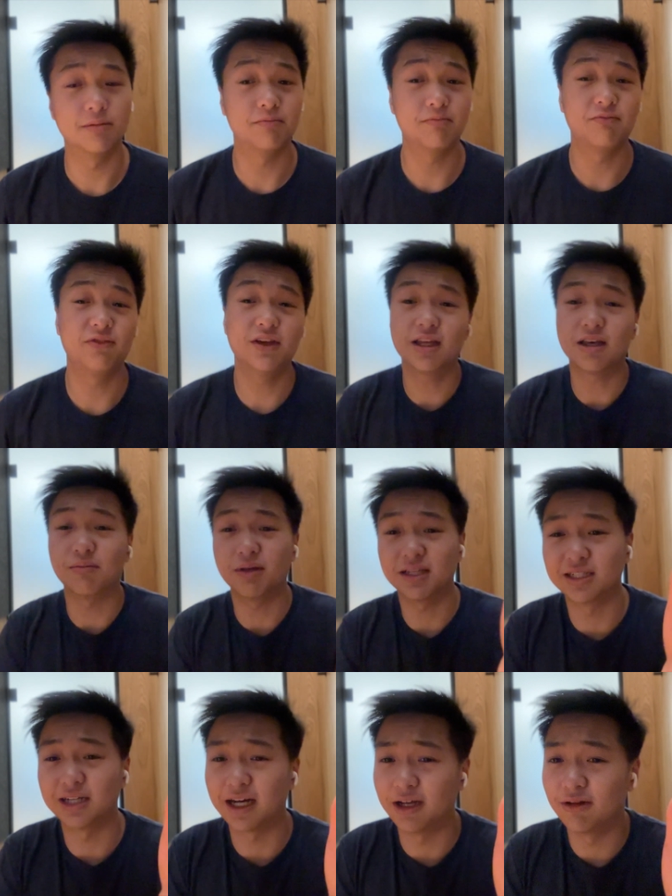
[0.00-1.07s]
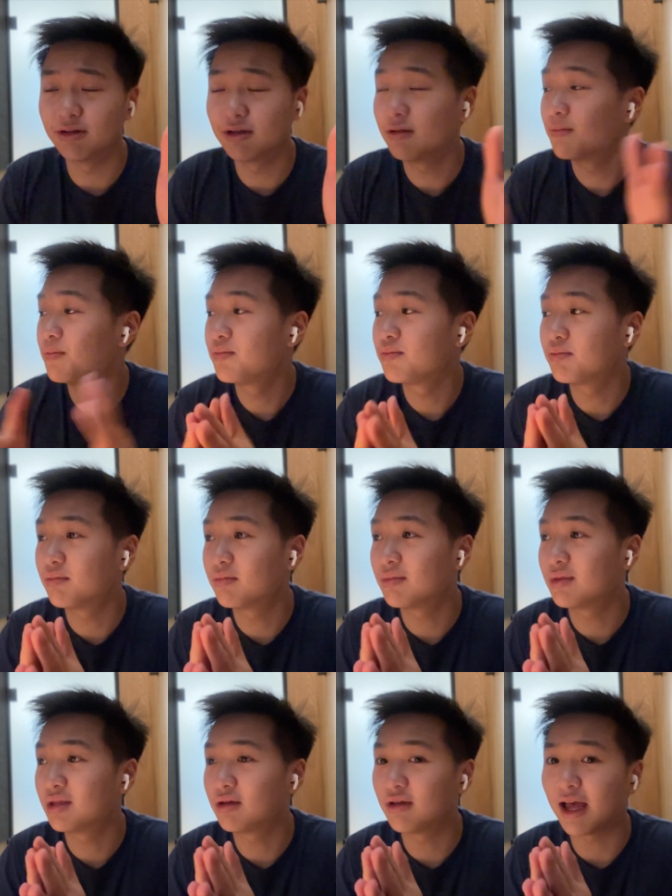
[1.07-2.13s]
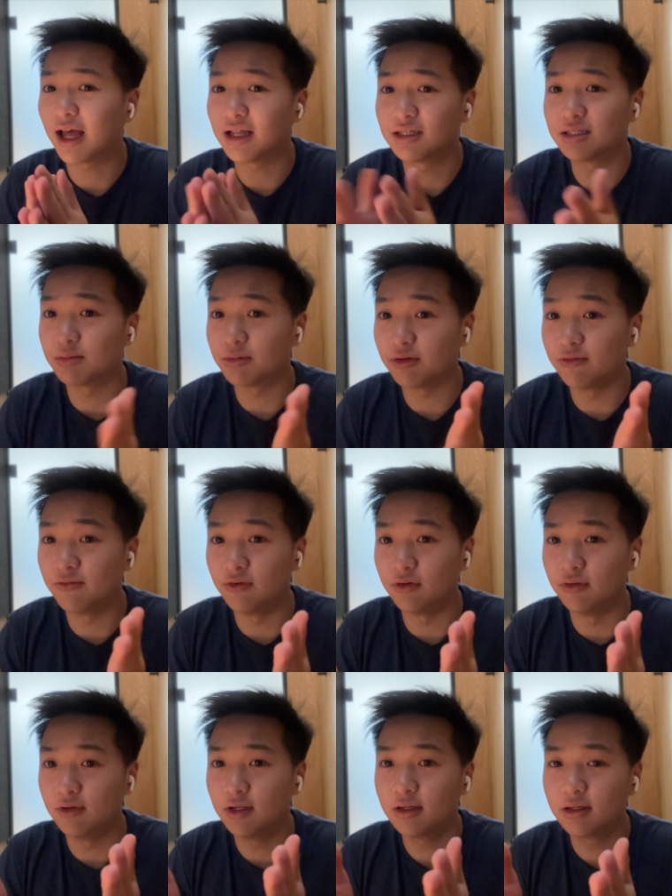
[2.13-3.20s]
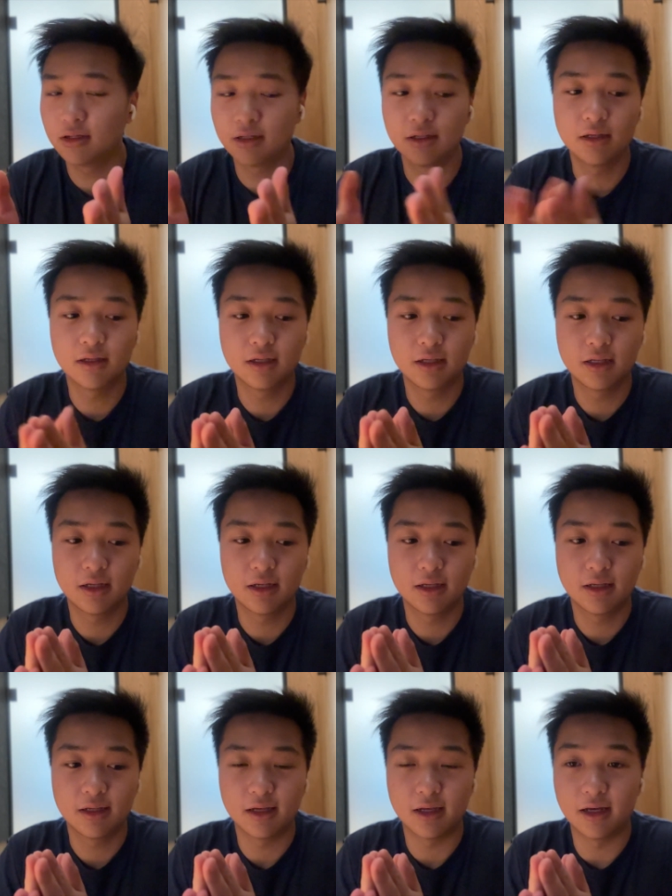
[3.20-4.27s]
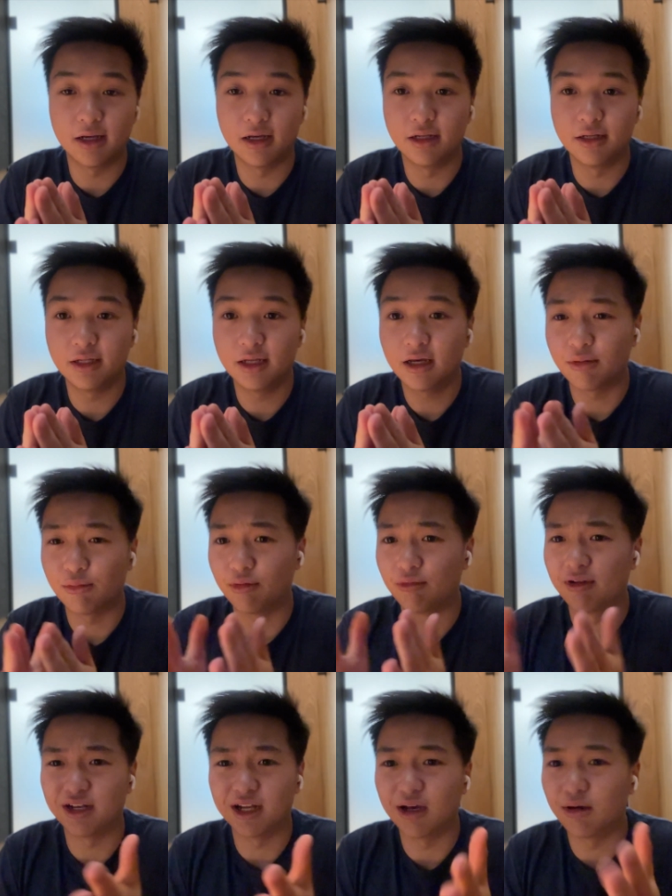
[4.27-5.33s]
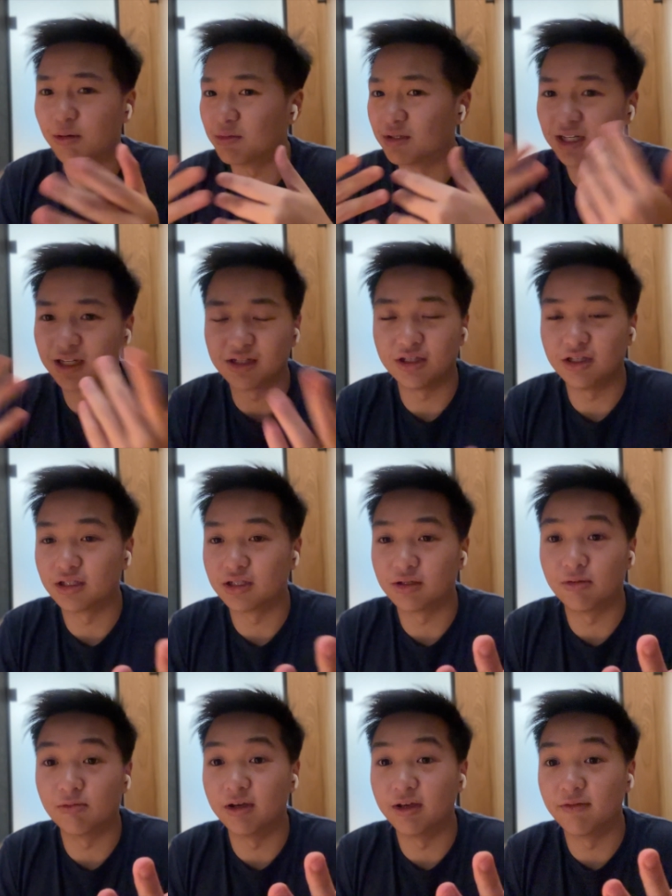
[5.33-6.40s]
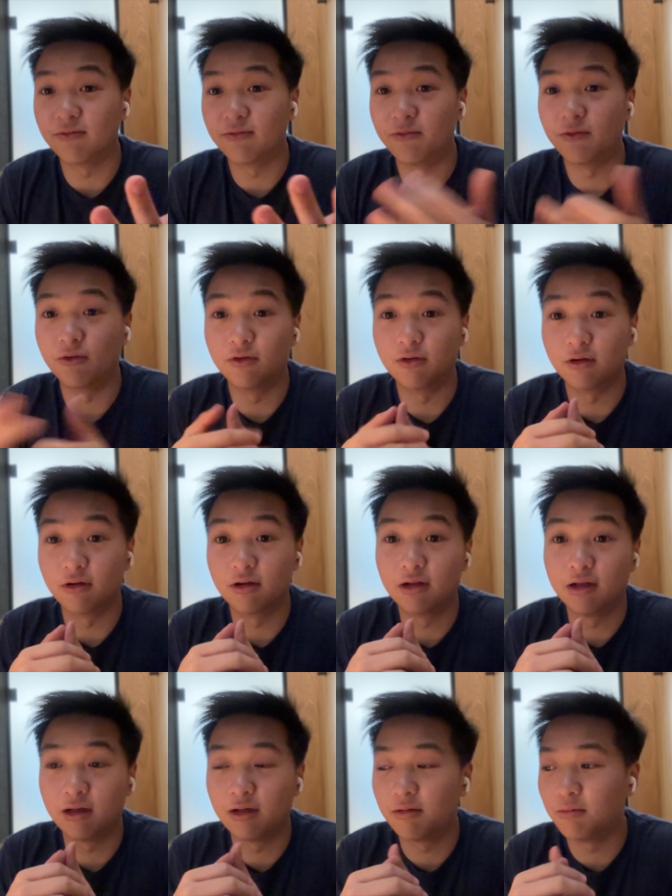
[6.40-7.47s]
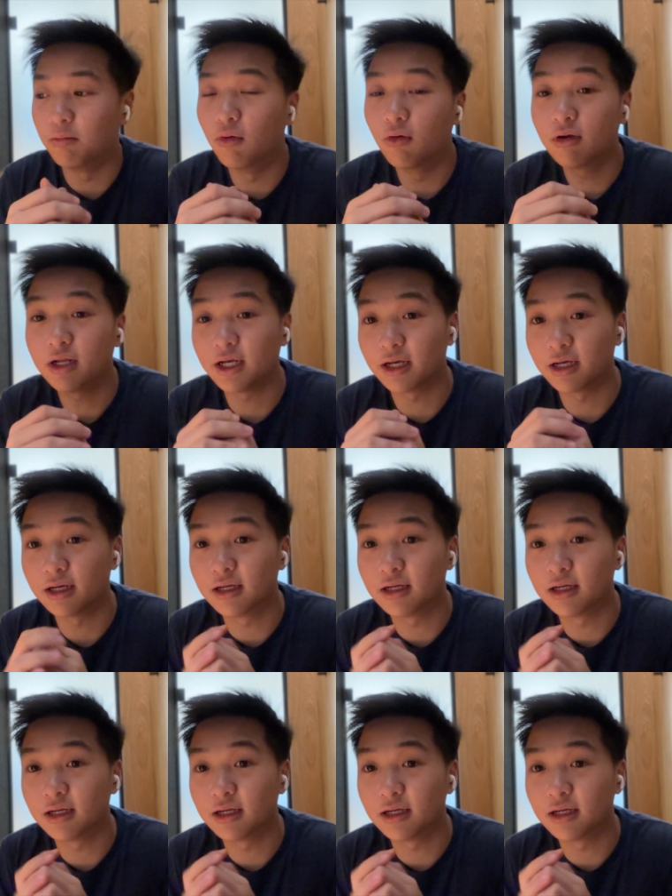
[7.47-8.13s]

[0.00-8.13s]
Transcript: Feeling a bit tired. Had some good food. And yeah, right now I'm essentially just gonna wait for boarding.